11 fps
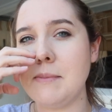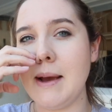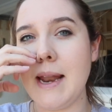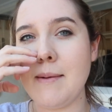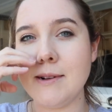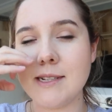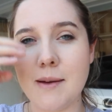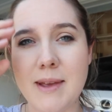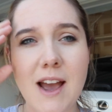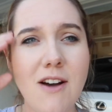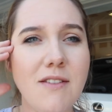My neighbor's
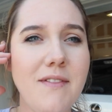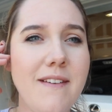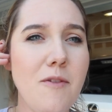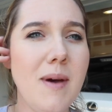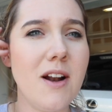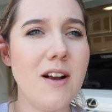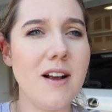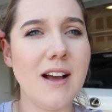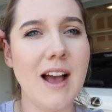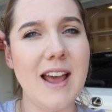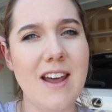coming out, never met her.
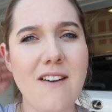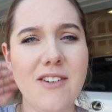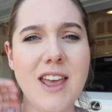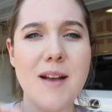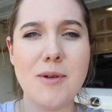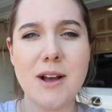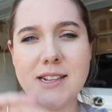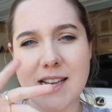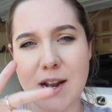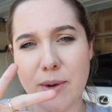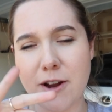I now have a camera, it's
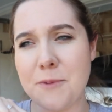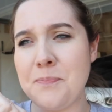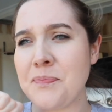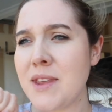kind of weird.